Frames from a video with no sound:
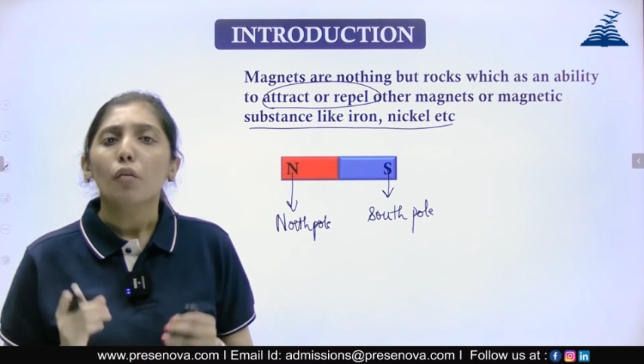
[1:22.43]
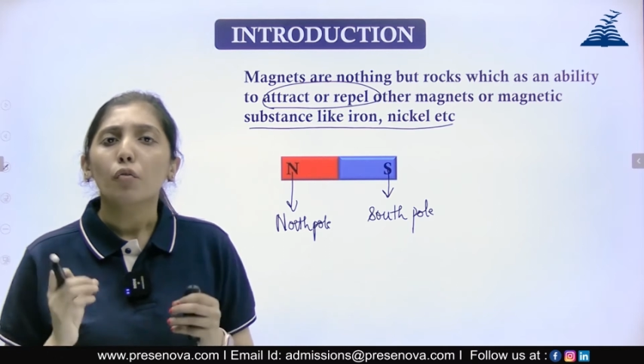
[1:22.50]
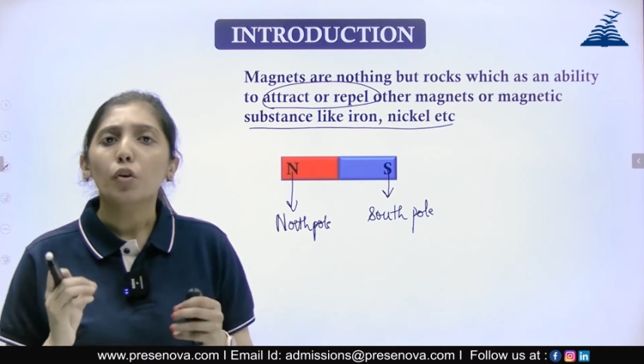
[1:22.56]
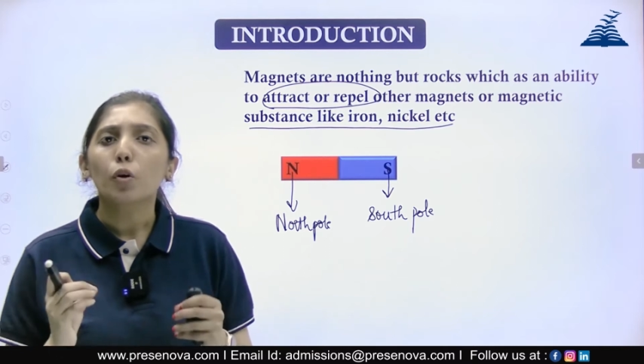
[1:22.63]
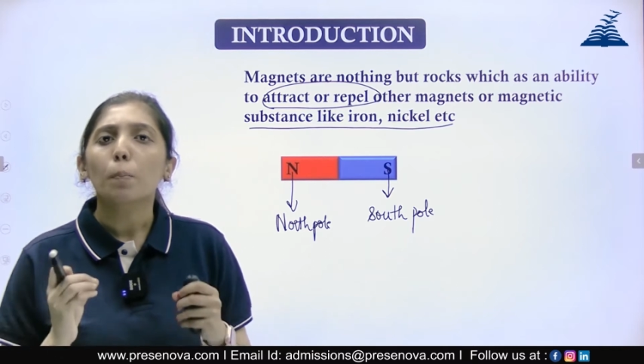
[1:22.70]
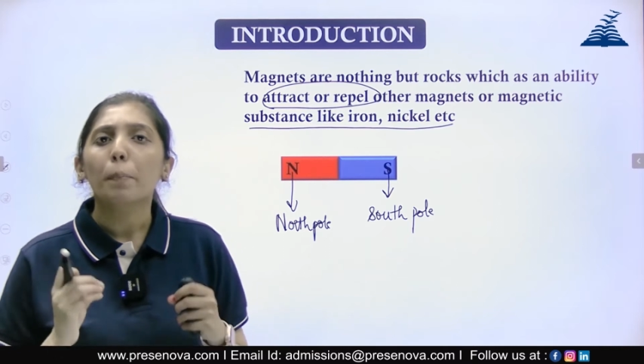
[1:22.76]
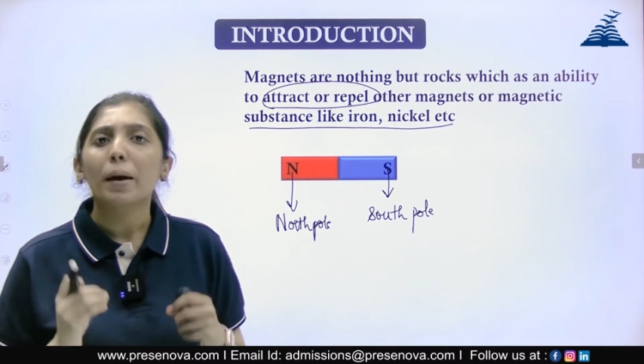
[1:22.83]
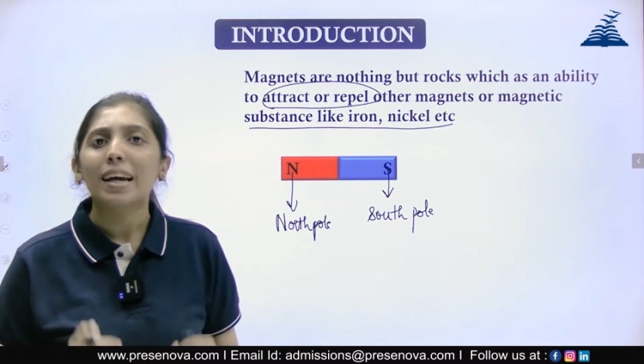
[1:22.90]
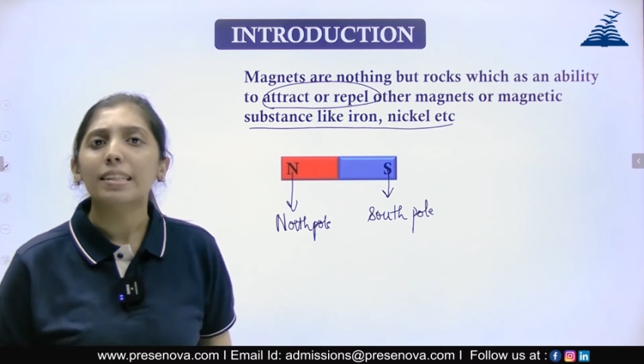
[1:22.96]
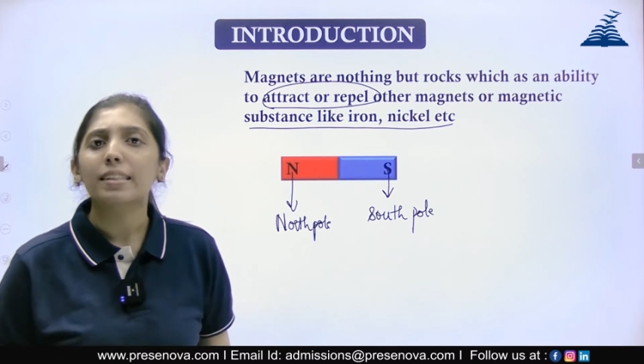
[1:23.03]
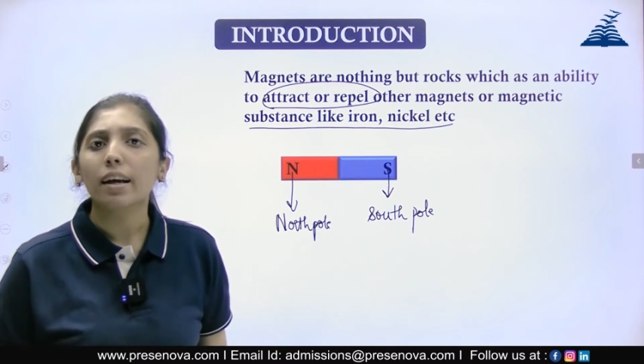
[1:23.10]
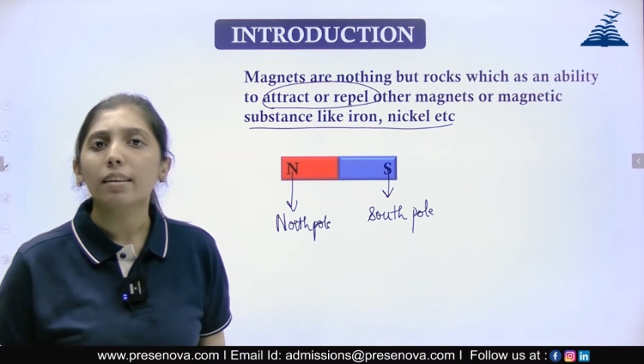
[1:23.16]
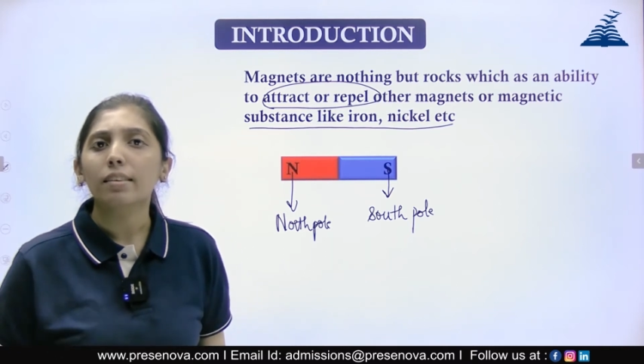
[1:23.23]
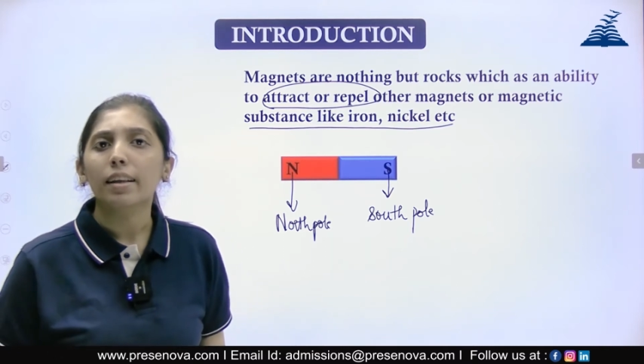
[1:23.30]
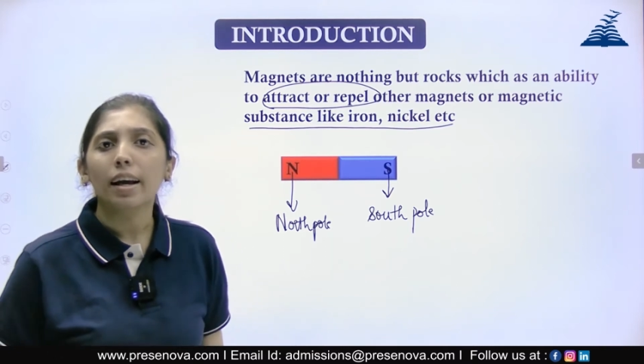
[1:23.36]
few
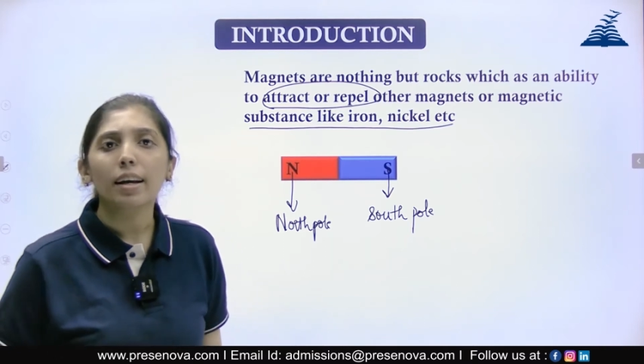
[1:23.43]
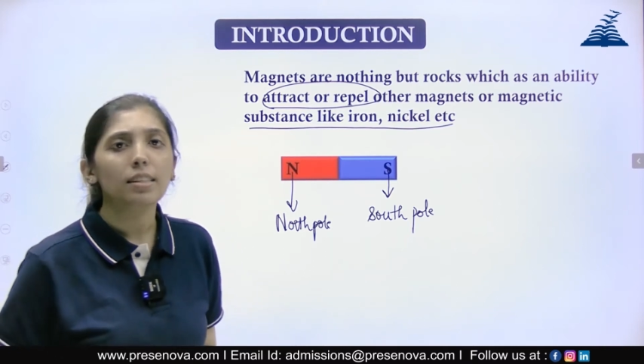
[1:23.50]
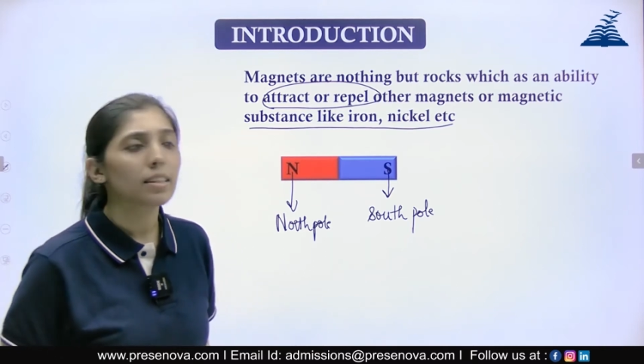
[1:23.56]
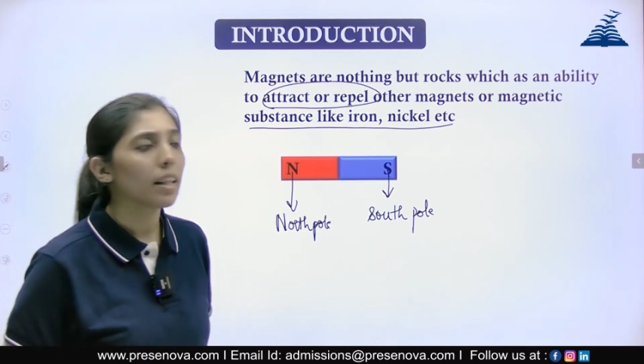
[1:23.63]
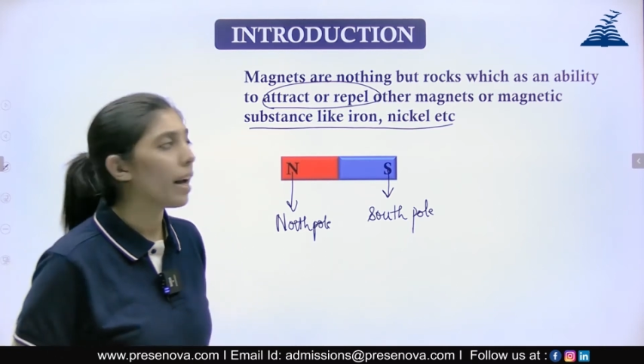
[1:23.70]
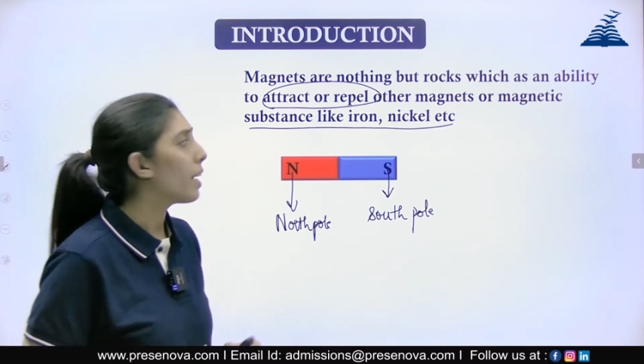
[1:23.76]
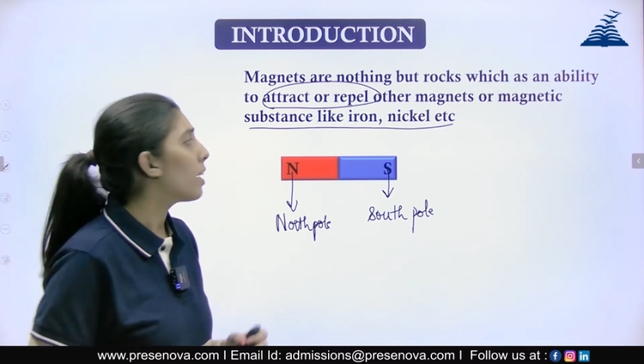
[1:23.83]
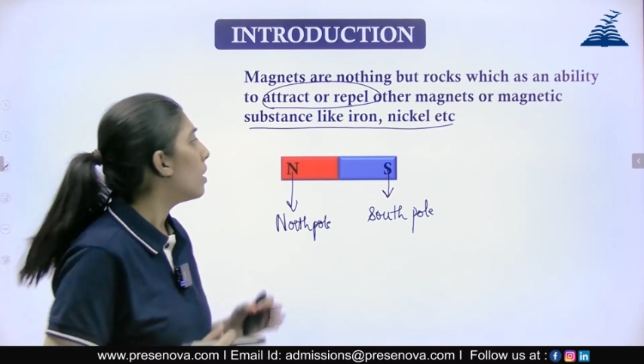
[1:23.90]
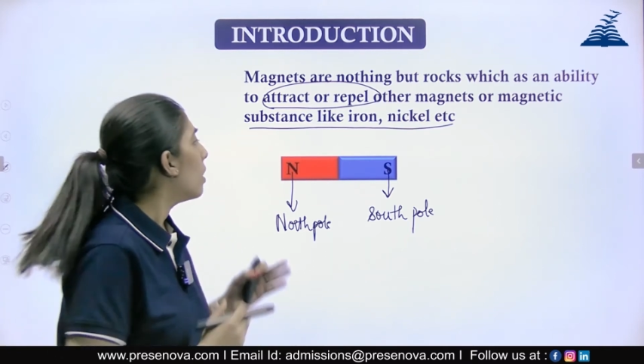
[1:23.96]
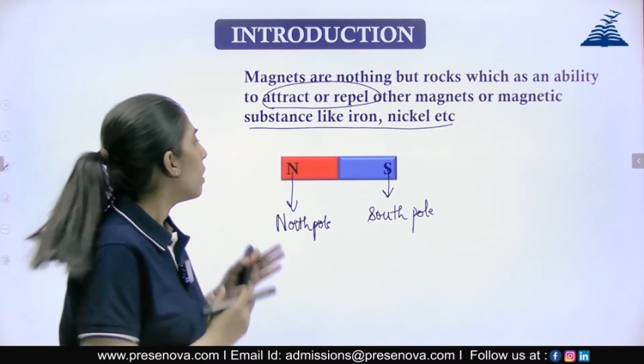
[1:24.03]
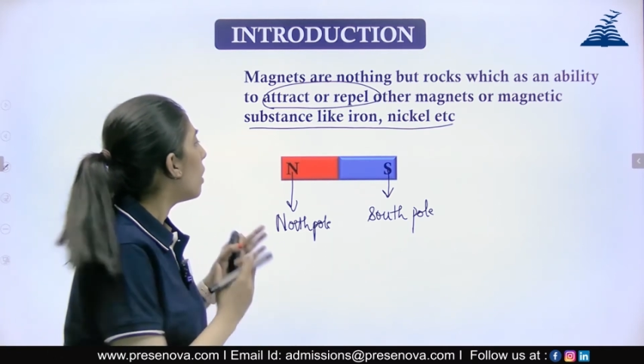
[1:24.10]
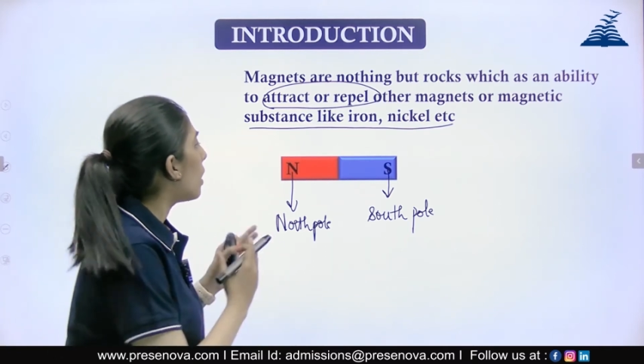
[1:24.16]
basic things like